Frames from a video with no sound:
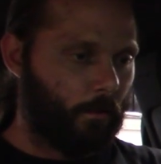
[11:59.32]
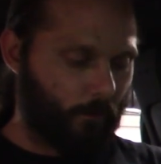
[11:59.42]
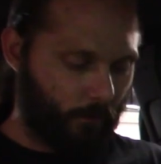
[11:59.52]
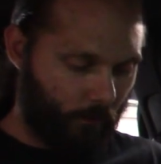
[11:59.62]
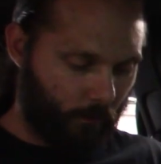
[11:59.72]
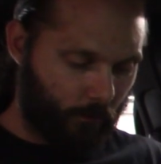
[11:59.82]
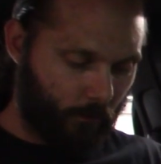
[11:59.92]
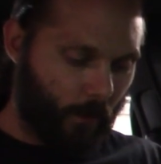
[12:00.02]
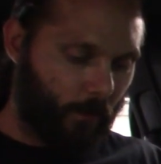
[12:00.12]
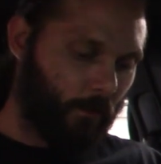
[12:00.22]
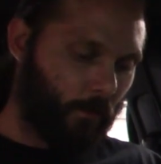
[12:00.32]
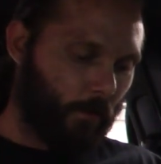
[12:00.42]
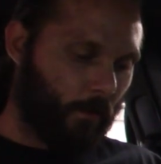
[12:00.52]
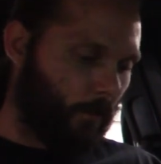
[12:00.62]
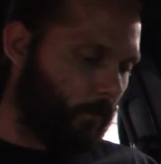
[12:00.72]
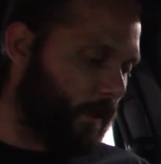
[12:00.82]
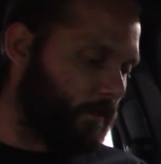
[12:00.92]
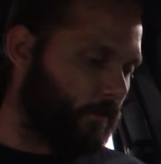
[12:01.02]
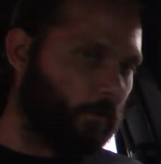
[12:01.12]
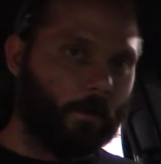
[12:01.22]
Steering straight. We got to
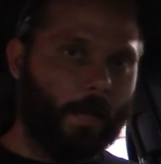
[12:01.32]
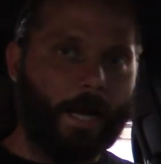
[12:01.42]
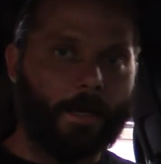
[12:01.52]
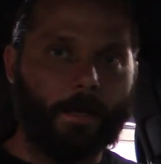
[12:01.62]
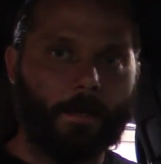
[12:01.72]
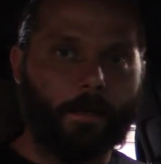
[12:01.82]
still align it